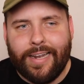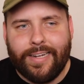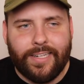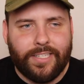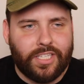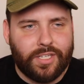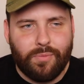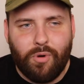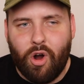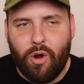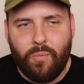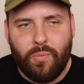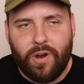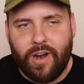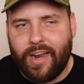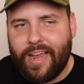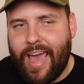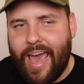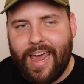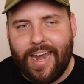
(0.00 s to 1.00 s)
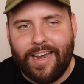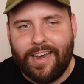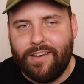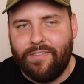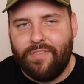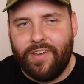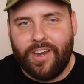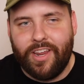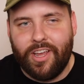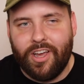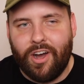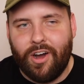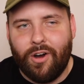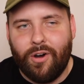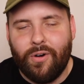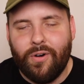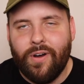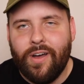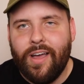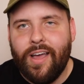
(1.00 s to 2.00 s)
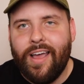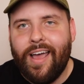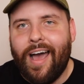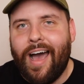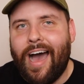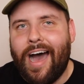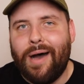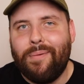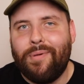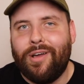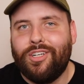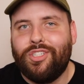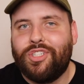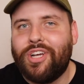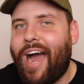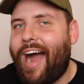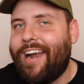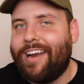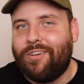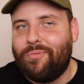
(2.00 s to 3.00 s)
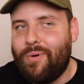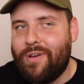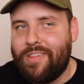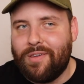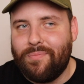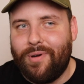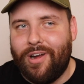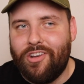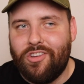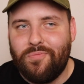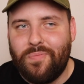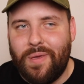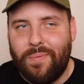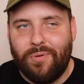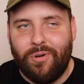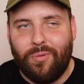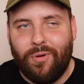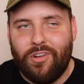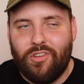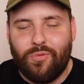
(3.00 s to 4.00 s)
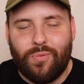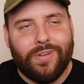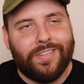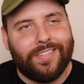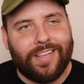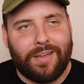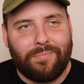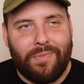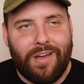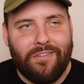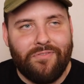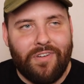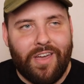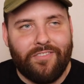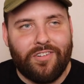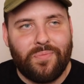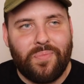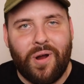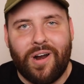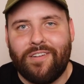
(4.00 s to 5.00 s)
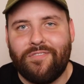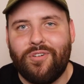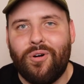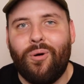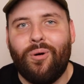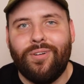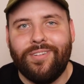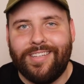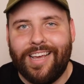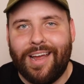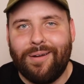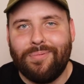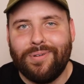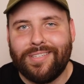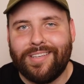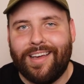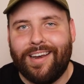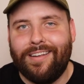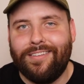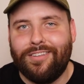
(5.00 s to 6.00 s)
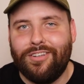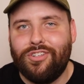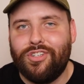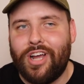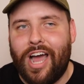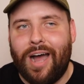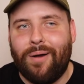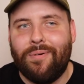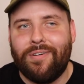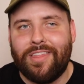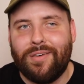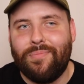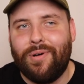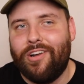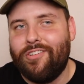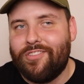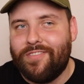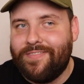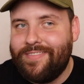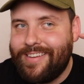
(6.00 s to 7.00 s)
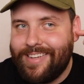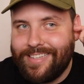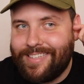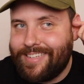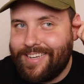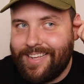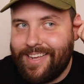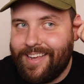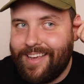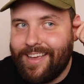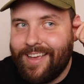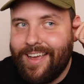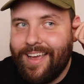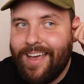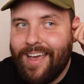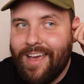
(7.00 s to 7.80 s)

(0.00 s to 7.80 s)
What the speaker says: did some homework, edited video, and chatted with a bunch of people, which was like my favorite part of the whole day, was getting to chat with a bunch of Disney